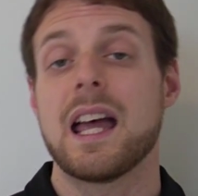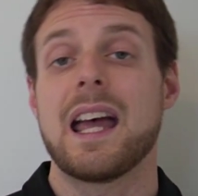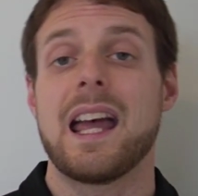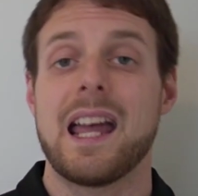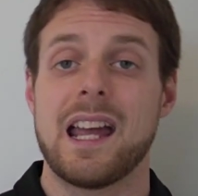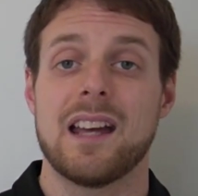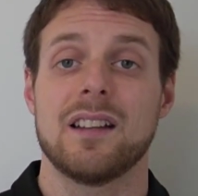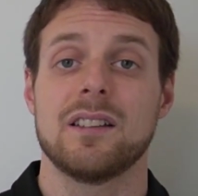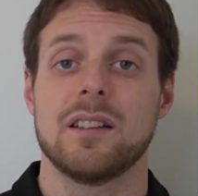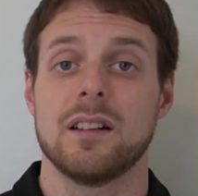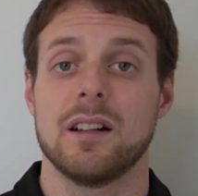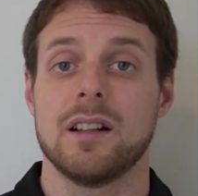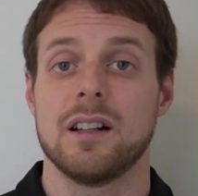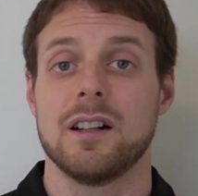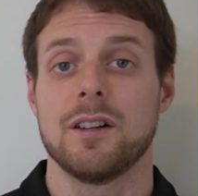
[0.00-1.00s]
And
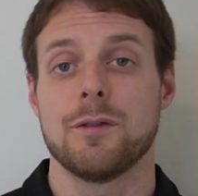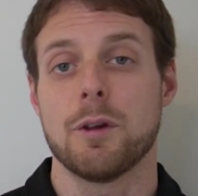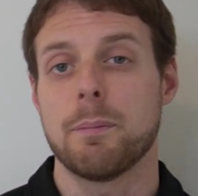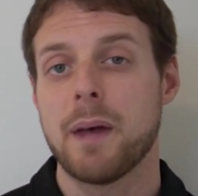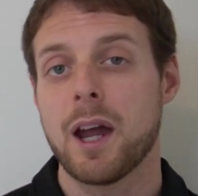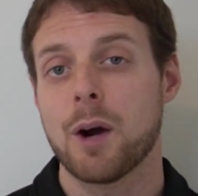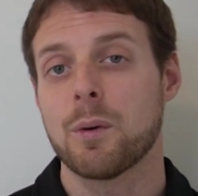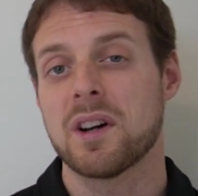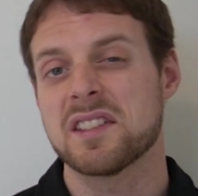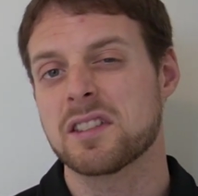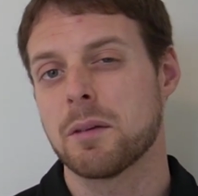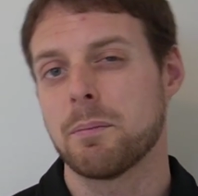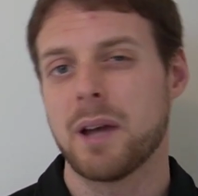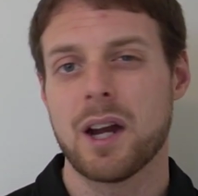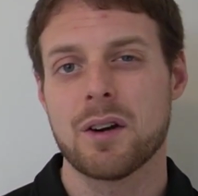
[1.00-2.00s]
the pairwise
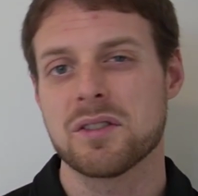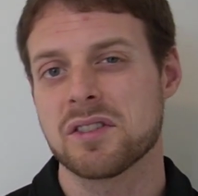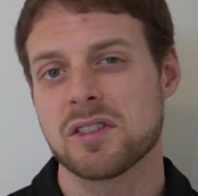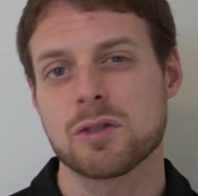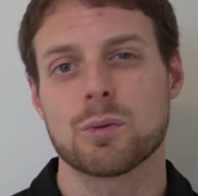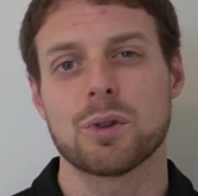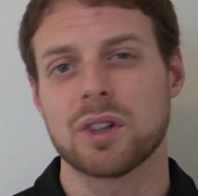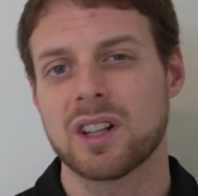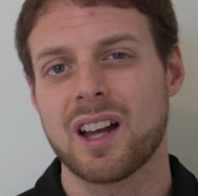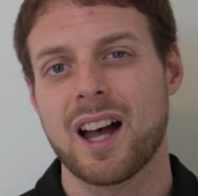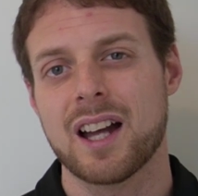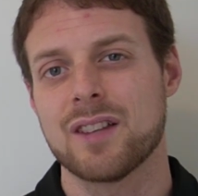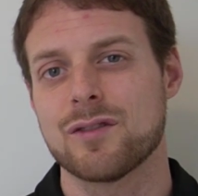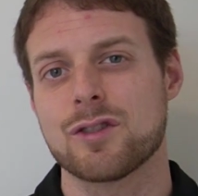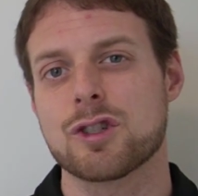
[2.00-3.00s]
comparisons were kind
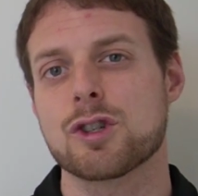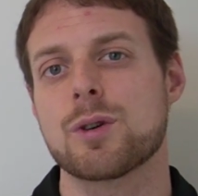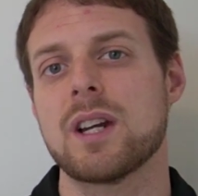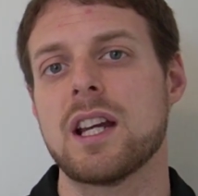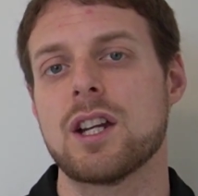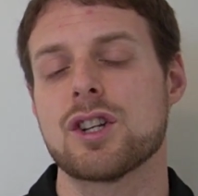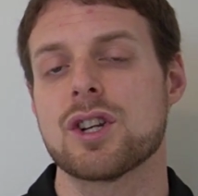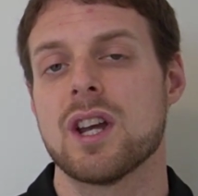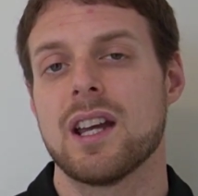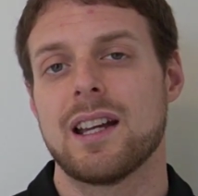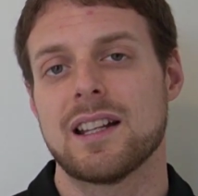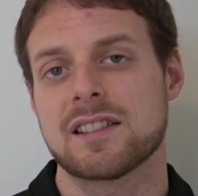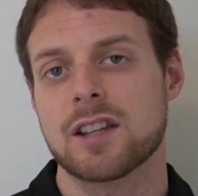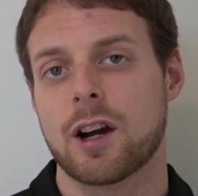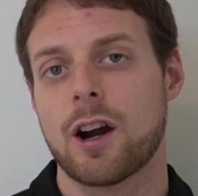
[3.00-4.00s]
of strange.
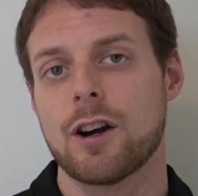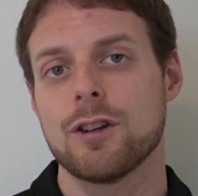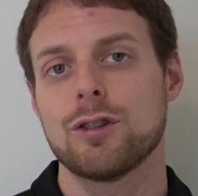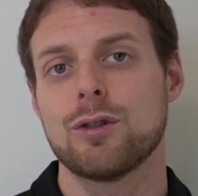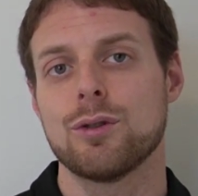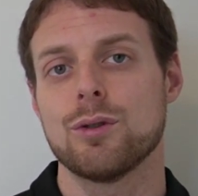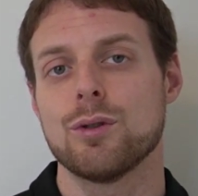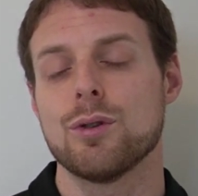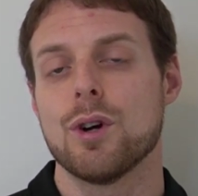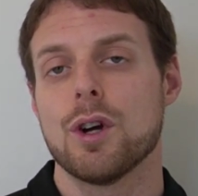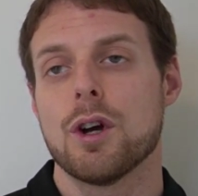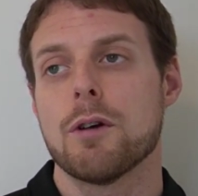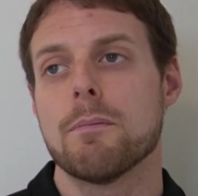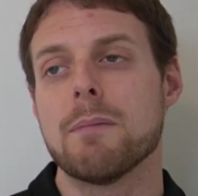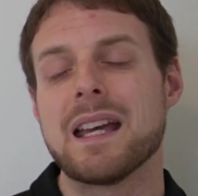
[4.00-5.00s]
It's hard to
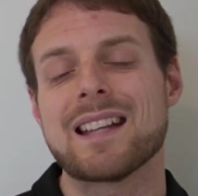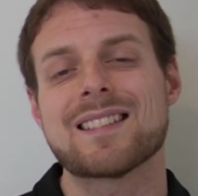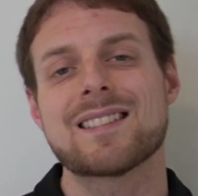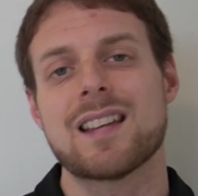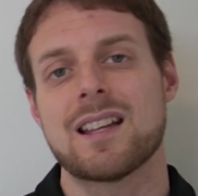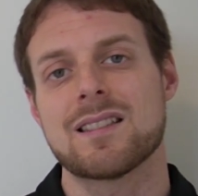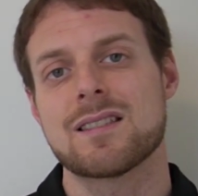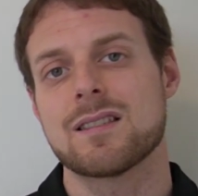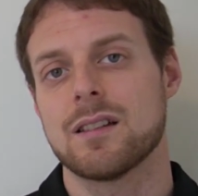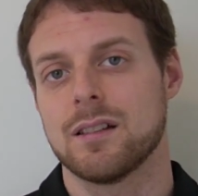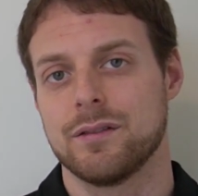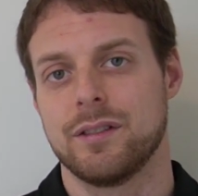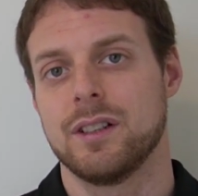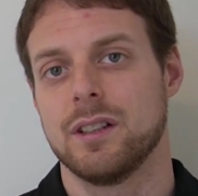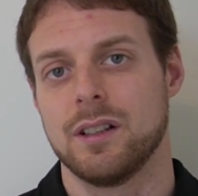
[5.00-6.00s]
make sense of
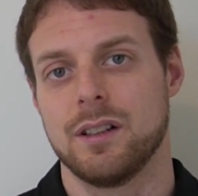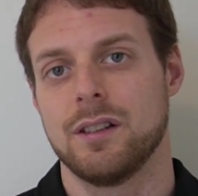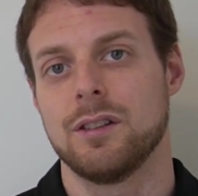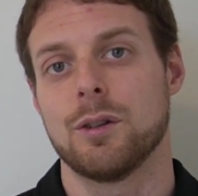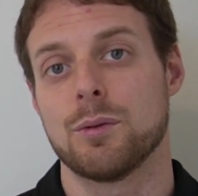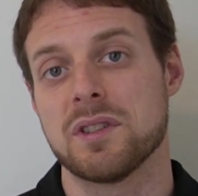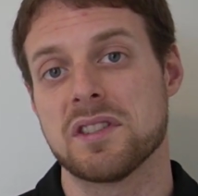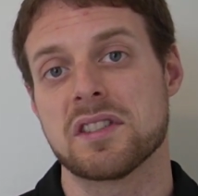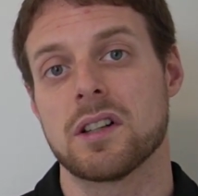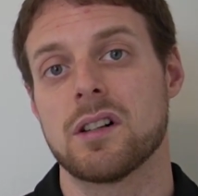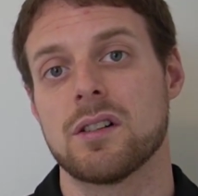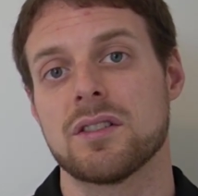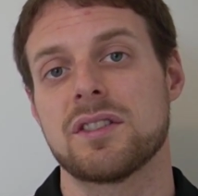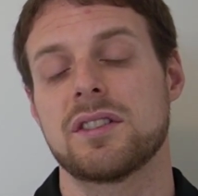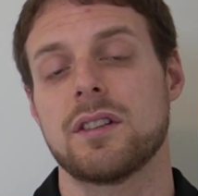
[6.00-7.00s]
the
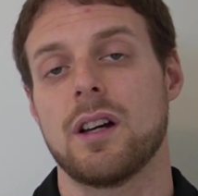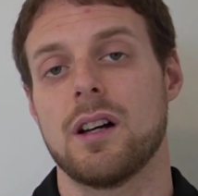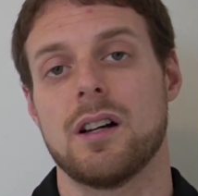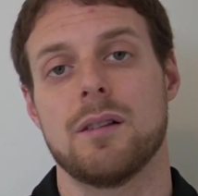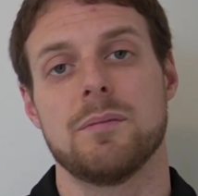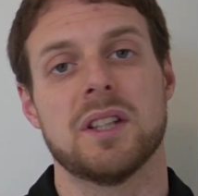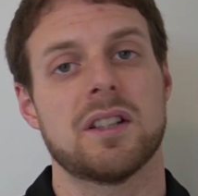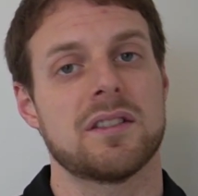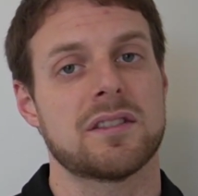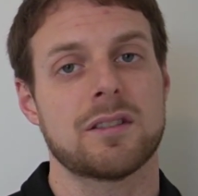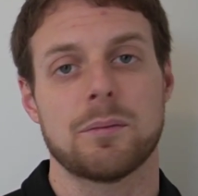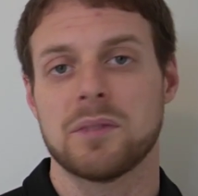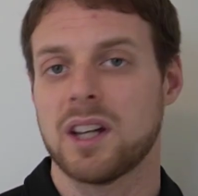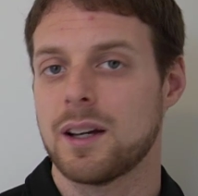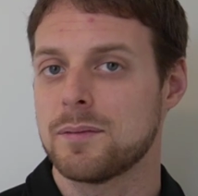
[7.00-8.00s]
results because
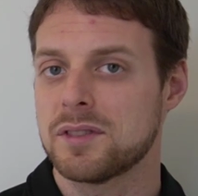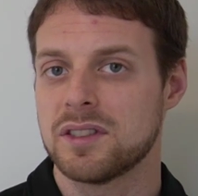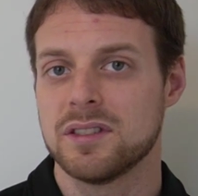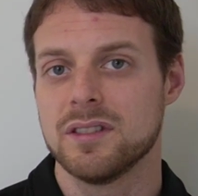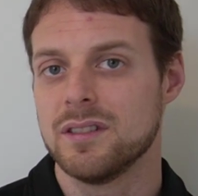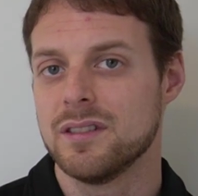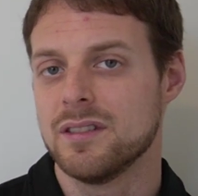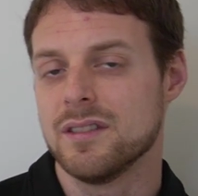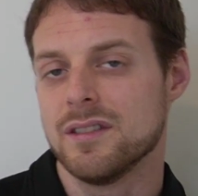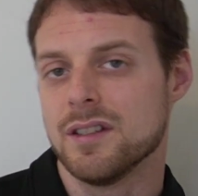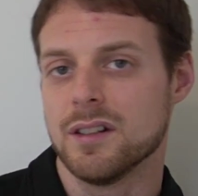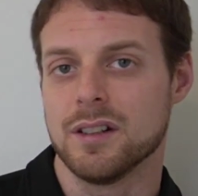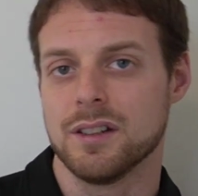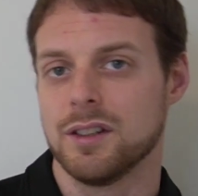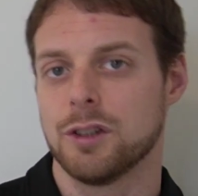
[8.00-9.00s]
sometimes
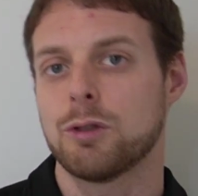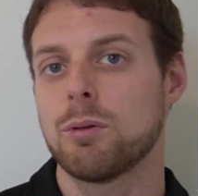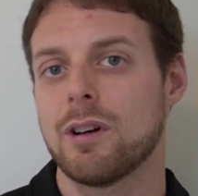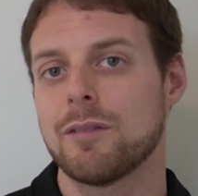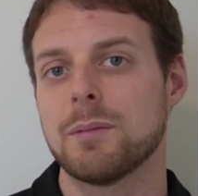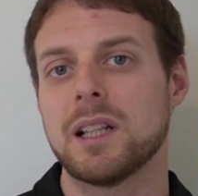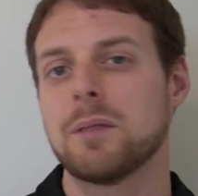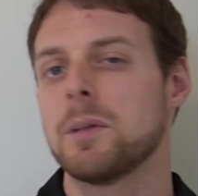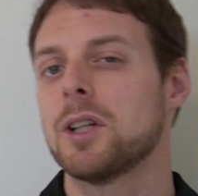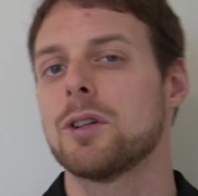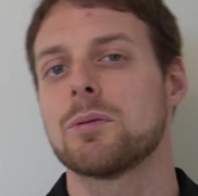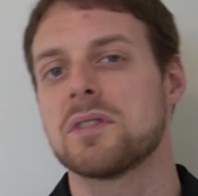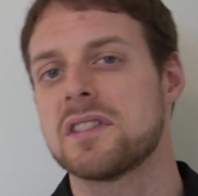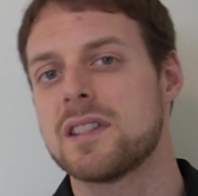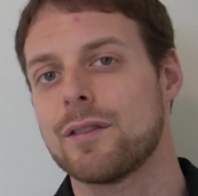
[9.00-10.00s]
the 12 millimeter
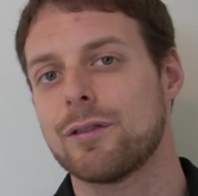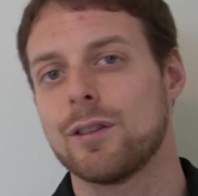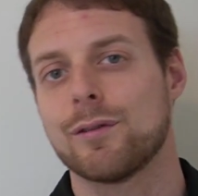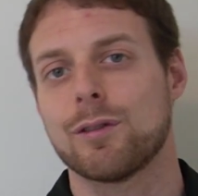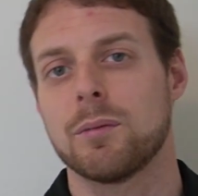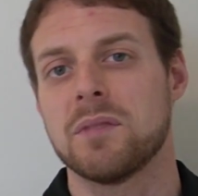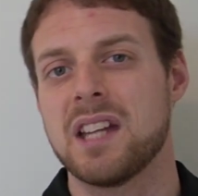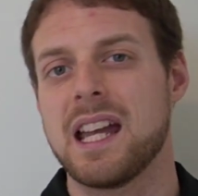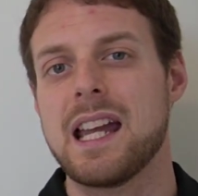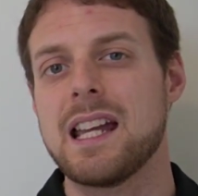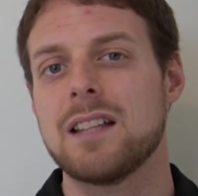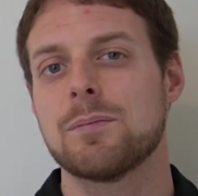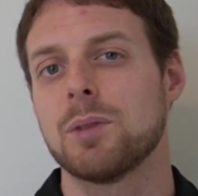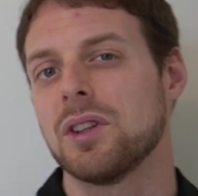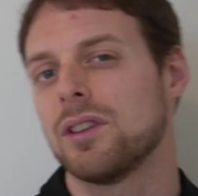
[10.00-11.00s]
was different from the 8,
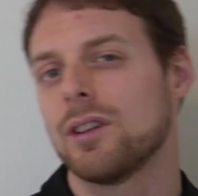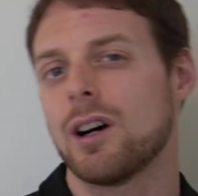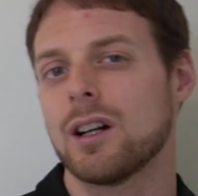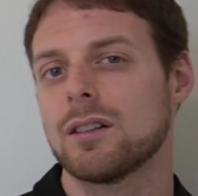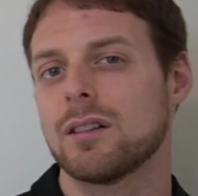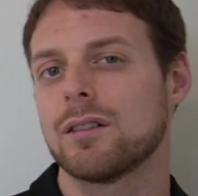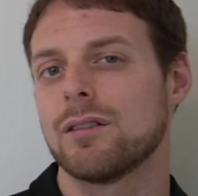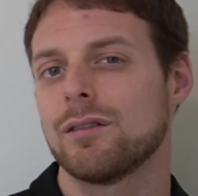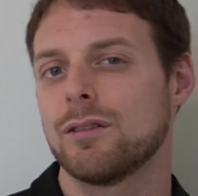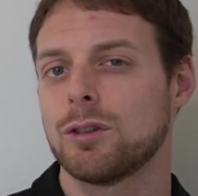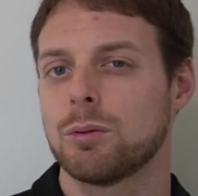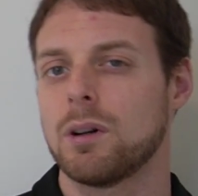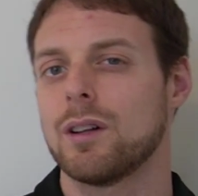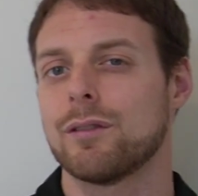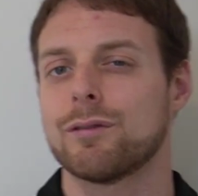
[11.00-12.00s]
but not
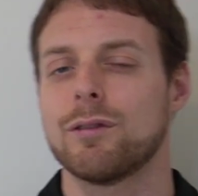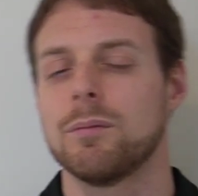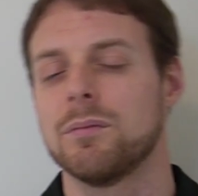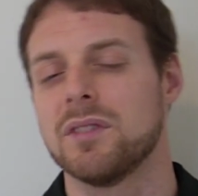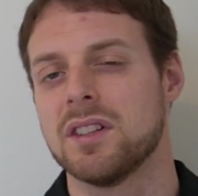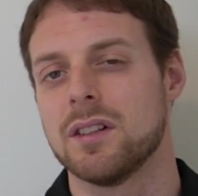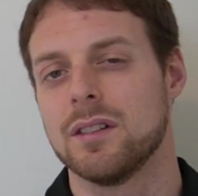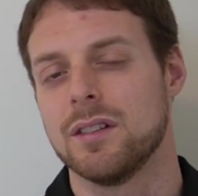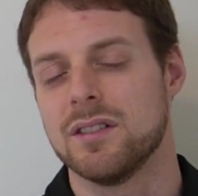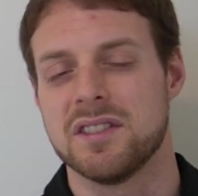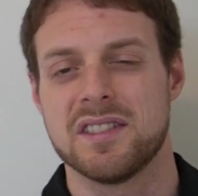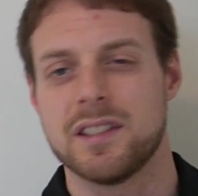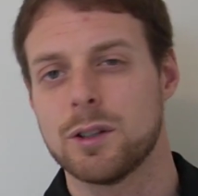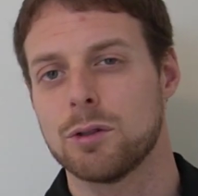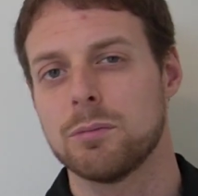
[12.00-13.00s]
12 from the
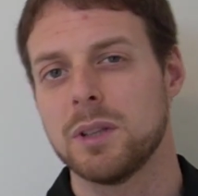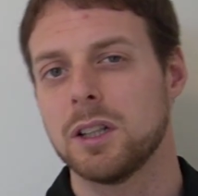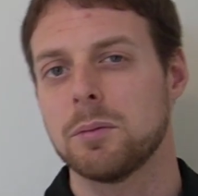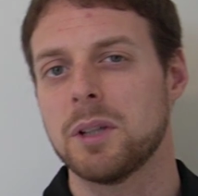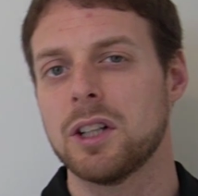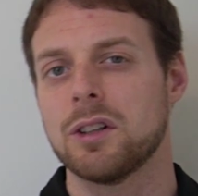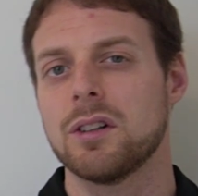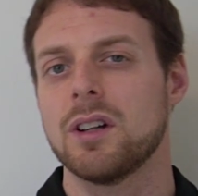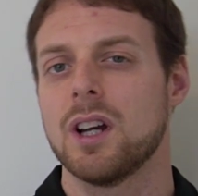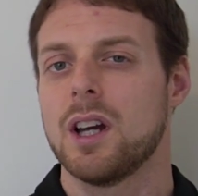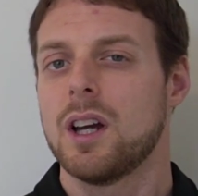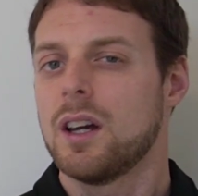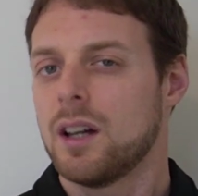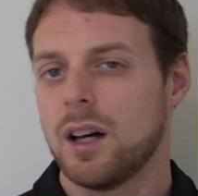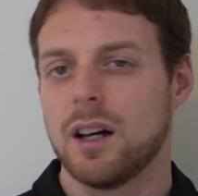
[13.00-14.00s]
0 millimeter,
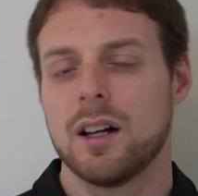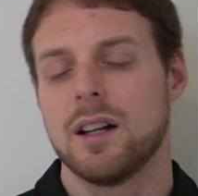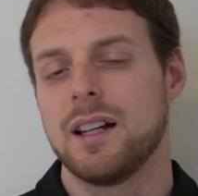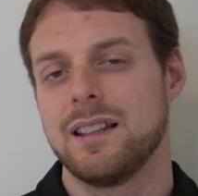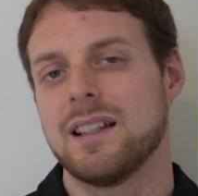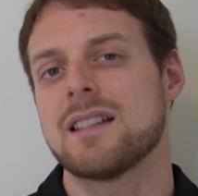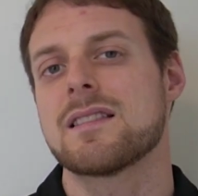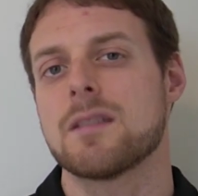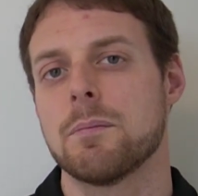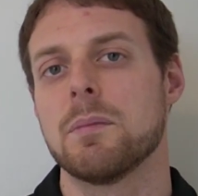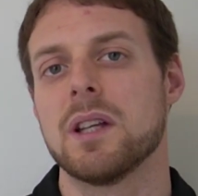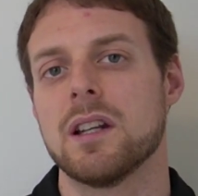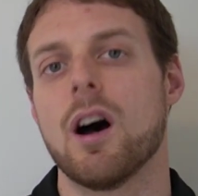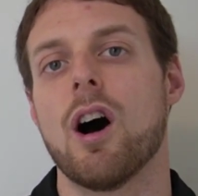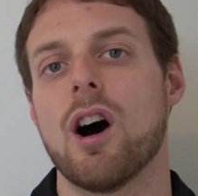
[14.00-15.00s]
and that's a
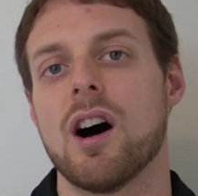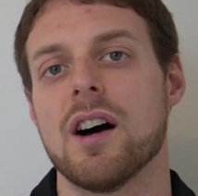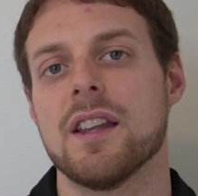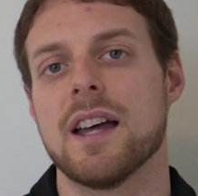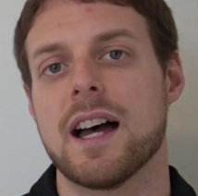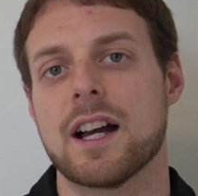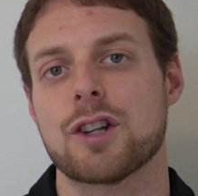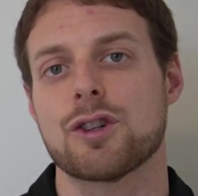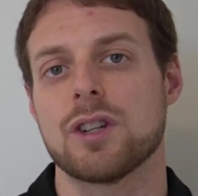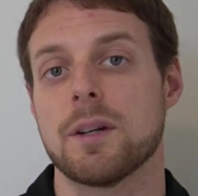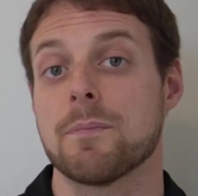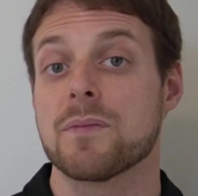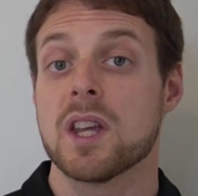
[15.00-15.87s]
bit odd actually.